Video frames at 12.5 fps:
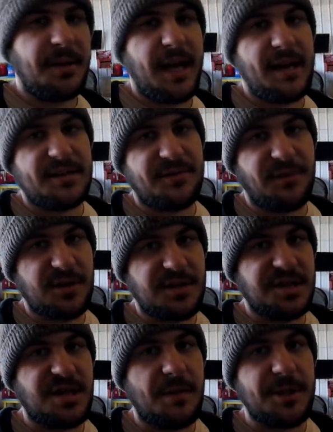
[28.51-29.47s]
gas
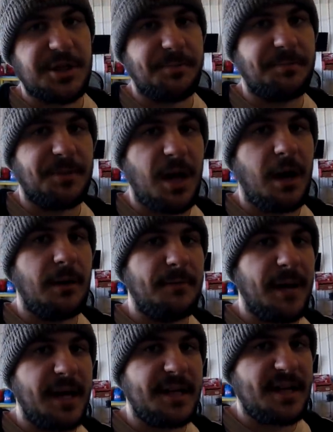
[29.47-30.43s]
versus how much the car
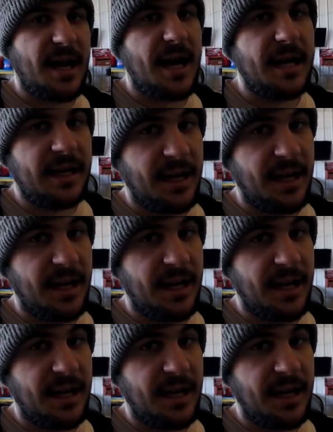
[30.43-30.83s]
makes on